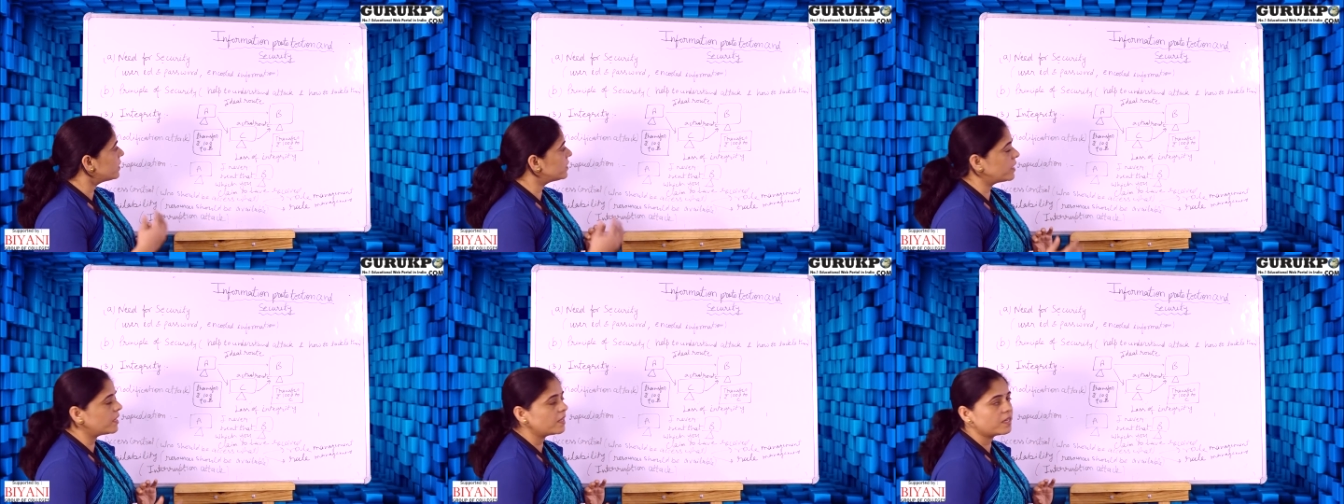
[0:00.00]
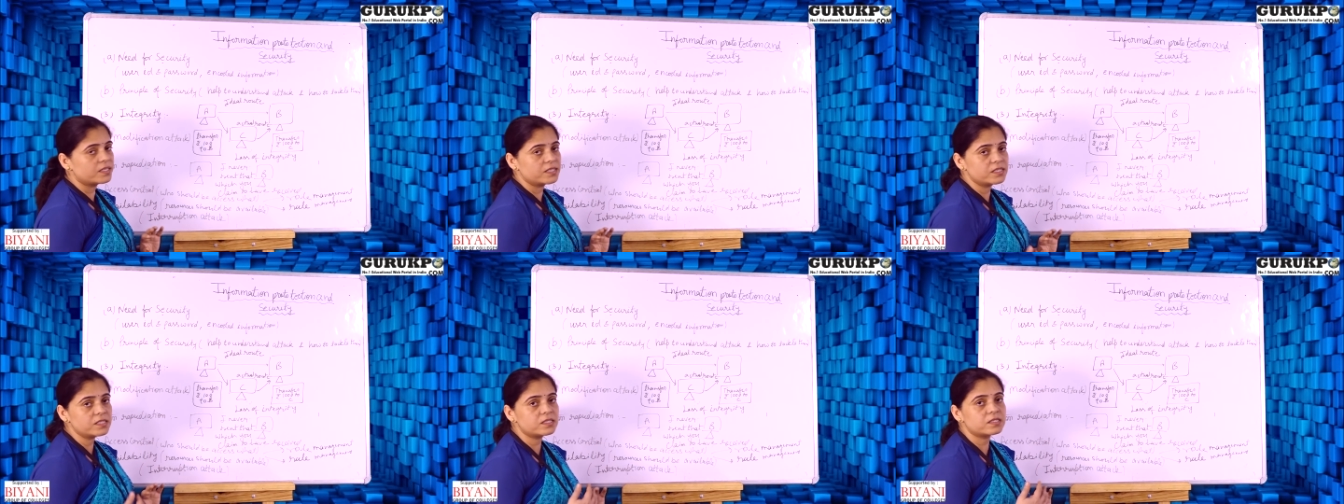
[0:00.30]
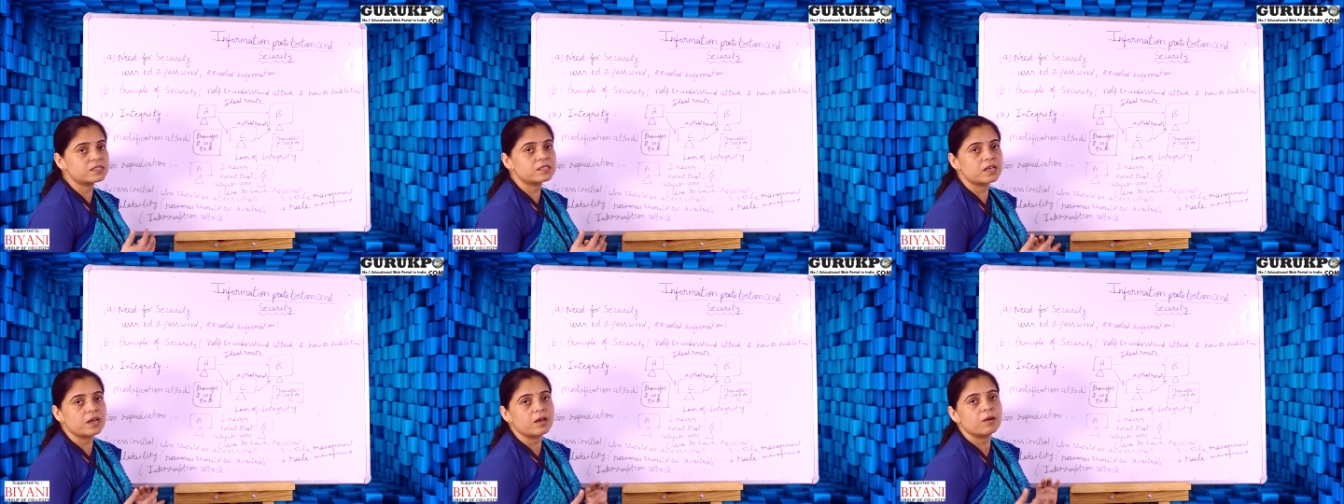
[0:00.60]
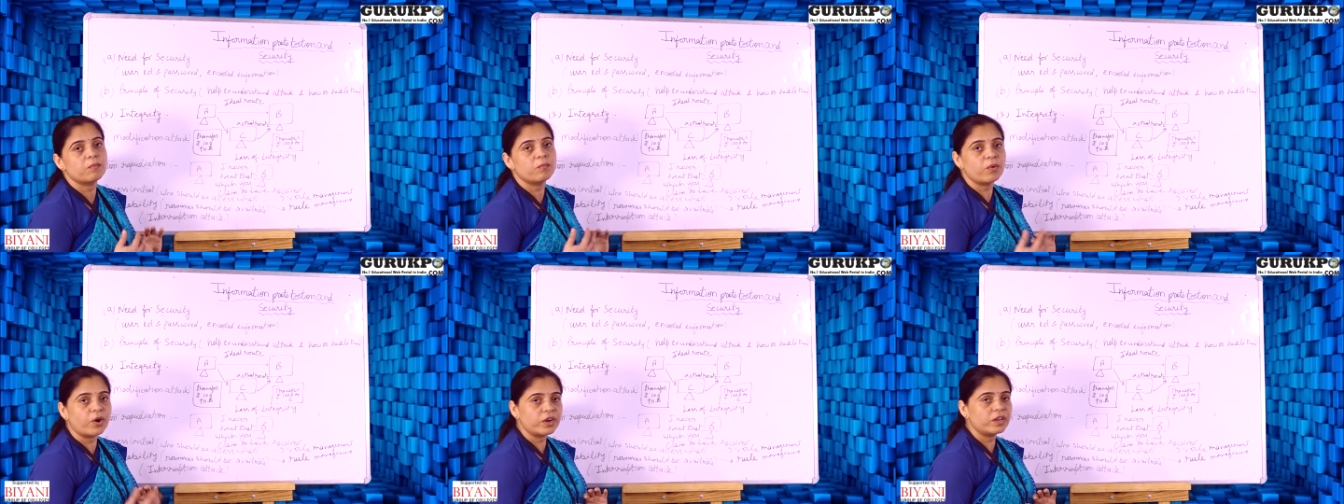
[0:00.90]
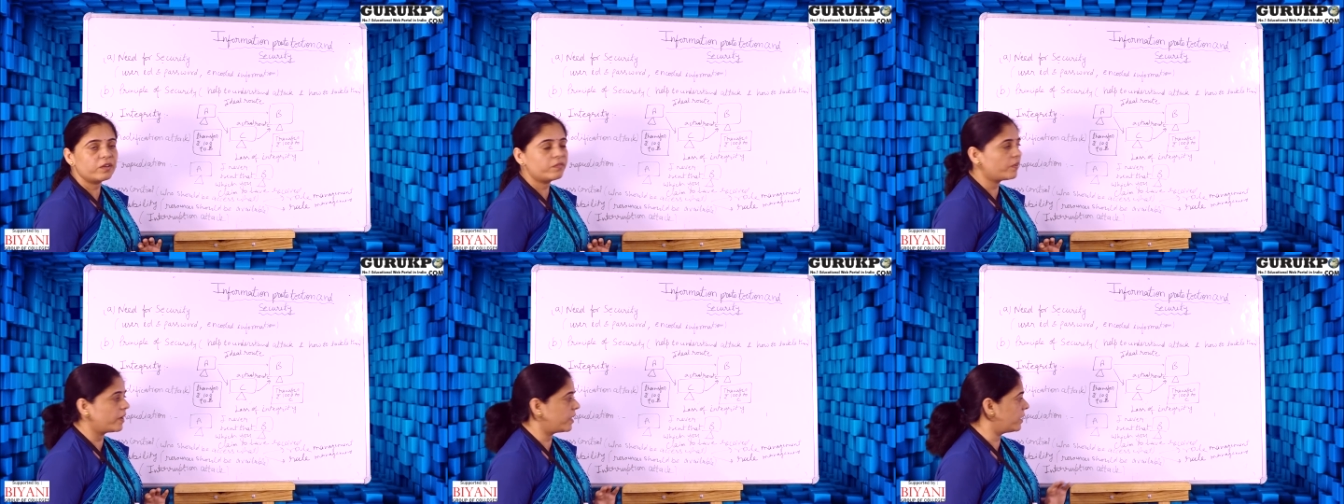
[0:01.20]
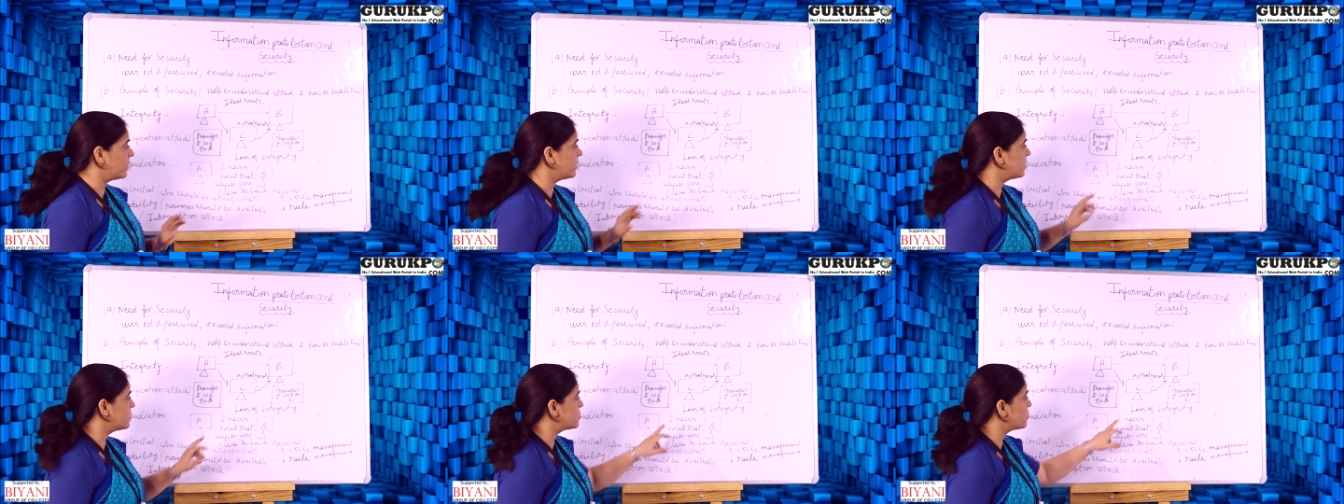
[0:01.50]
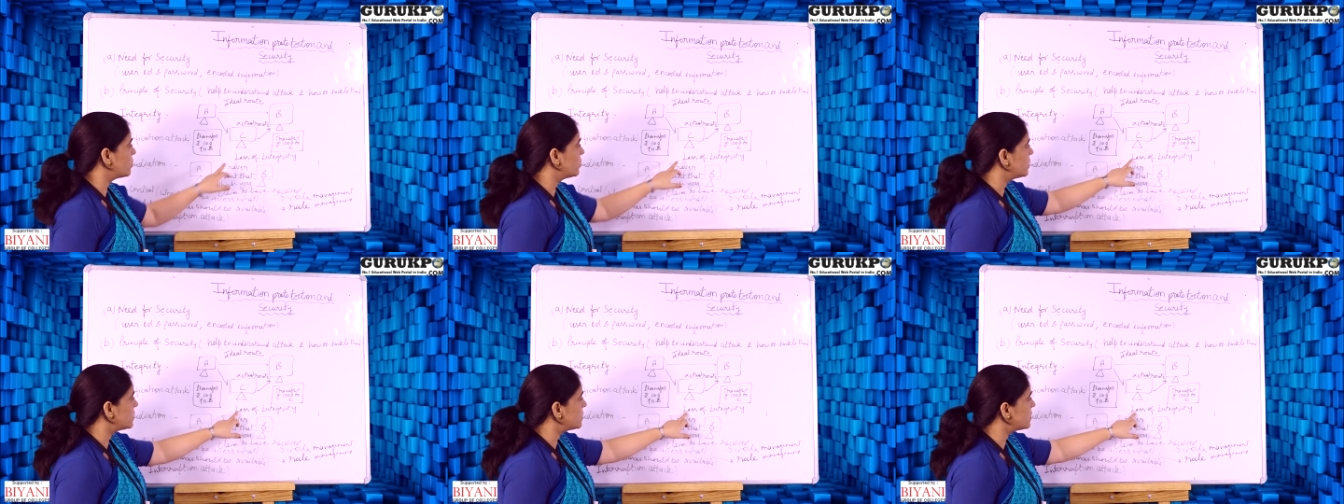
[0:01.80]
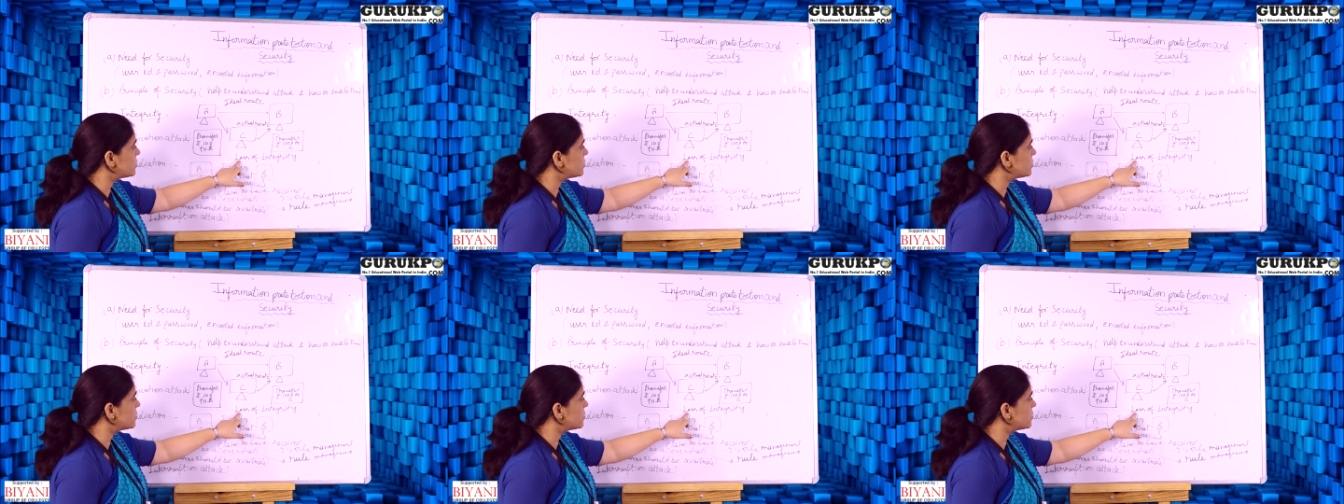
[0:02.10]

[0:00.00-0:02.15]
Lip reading: thing is modifying. So this